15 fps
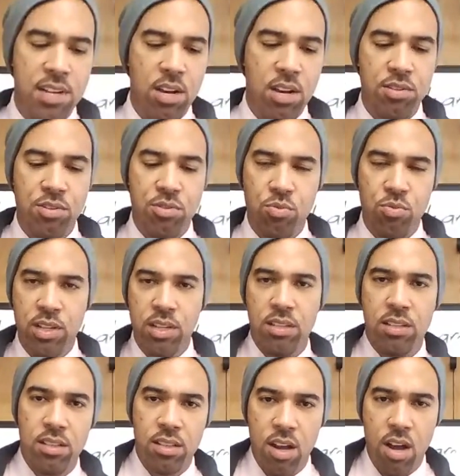down the
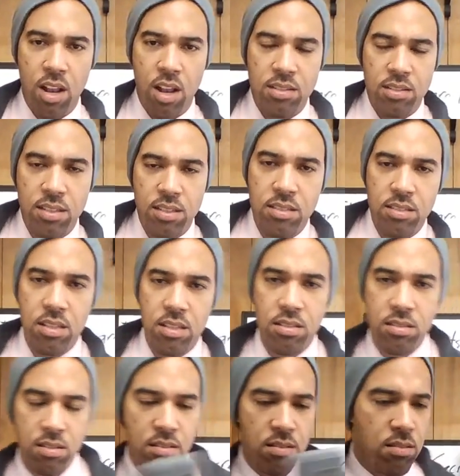street. All I see is
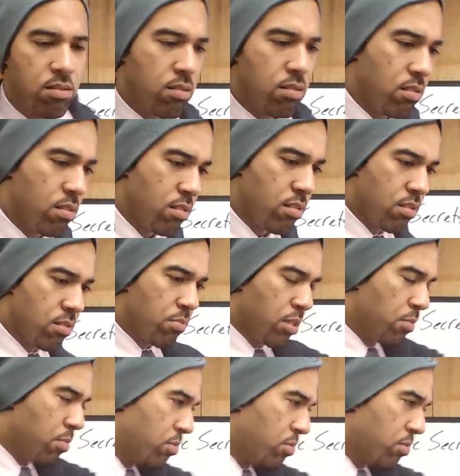this. You're yeah.